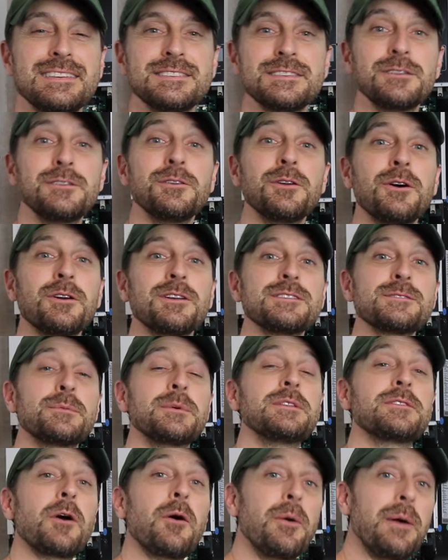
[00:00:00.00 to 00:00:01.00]
So you notice
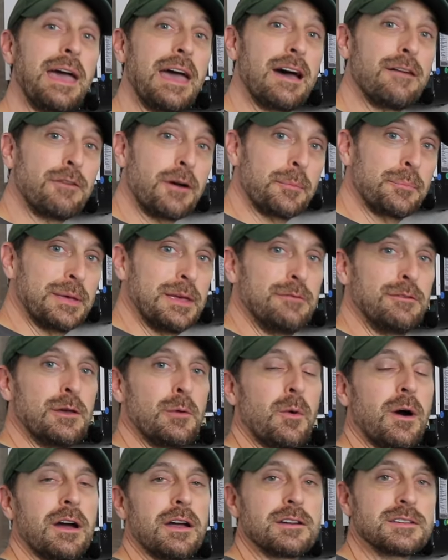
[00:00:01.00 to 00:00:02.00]
we don't have our PV
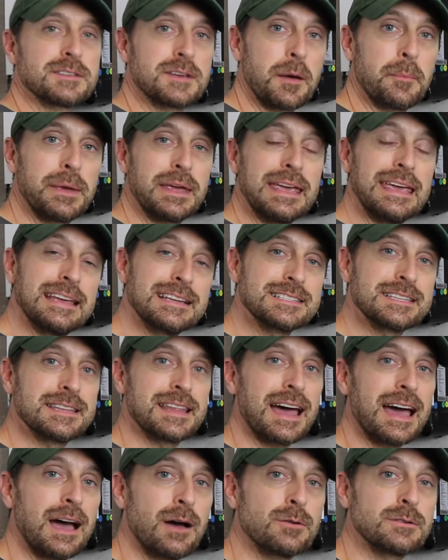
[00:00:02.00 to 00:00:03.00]
wires coming into
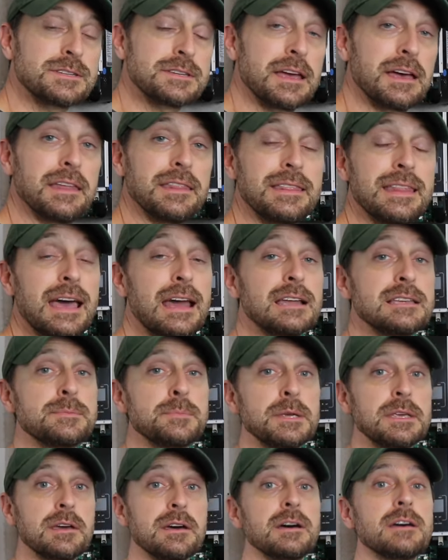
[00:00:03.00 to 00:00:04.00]
the house yet, and that is
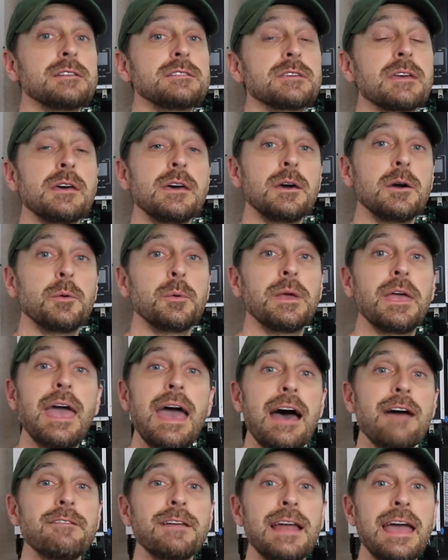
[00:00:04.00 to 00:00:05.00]
because we
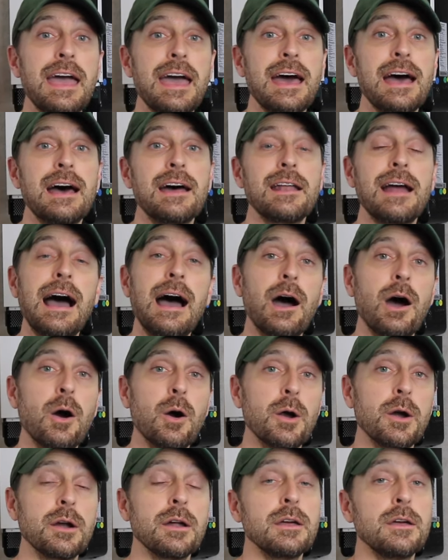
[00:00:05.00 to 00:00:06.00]
haven't had
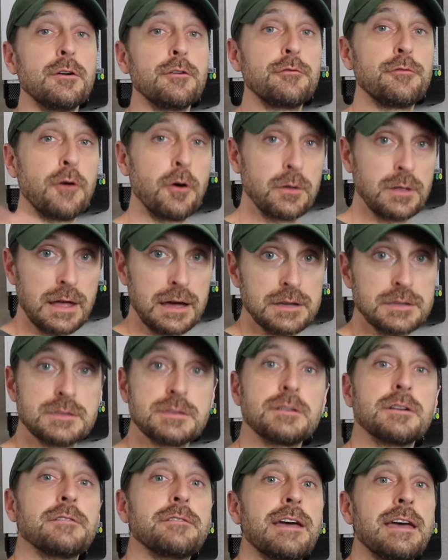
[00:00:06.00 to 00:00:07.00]
our phone line
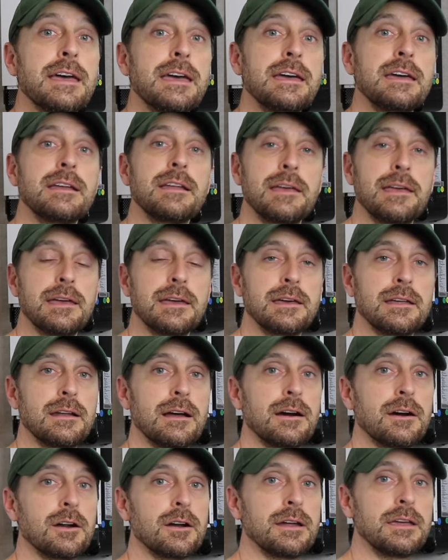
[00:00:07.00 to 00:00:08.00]
surveyed and
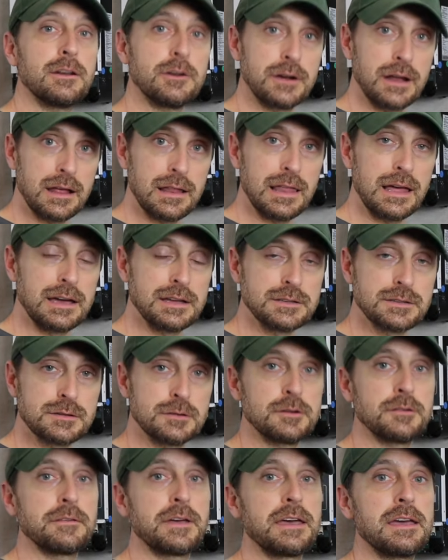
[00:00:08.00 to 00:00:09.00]
our internet line
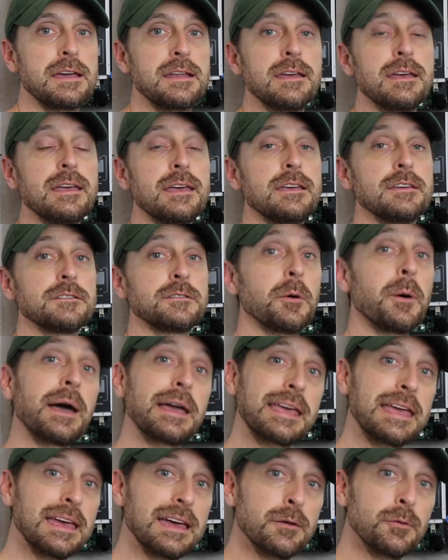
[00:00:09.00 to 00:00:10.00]
surveyed, so I
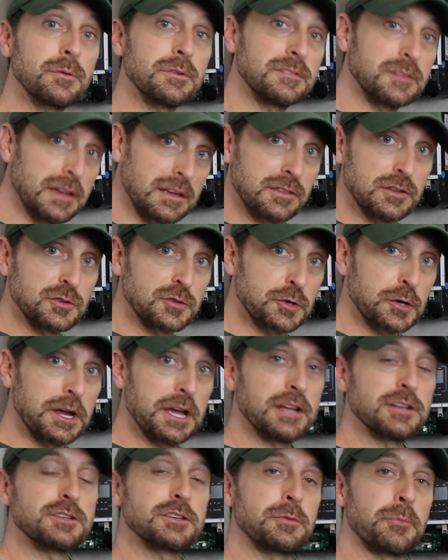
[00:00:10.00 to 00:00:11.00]
can't dig the
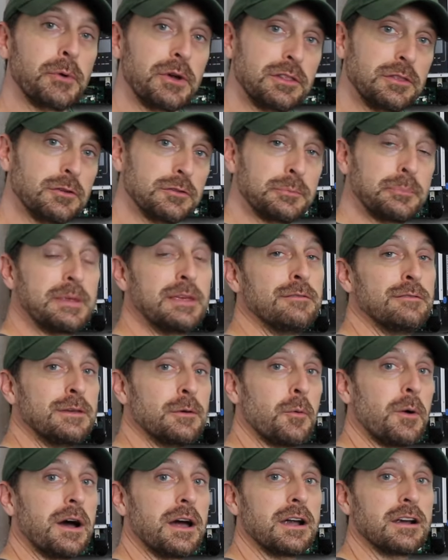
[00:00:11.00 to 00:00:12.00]
trench to bring those PV
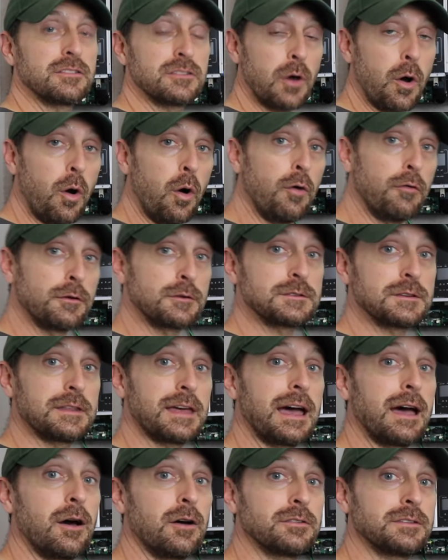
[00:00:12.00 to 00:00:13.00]
wires over to the
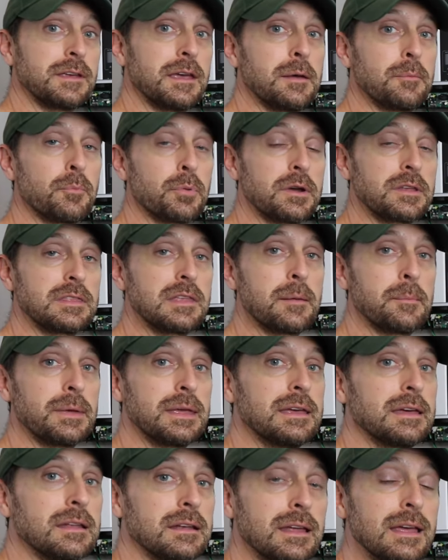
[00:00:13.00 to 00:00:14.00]
house and bring them
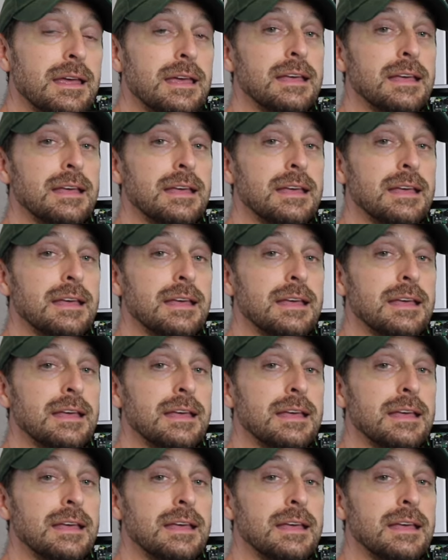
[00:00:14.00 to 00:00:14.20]
in.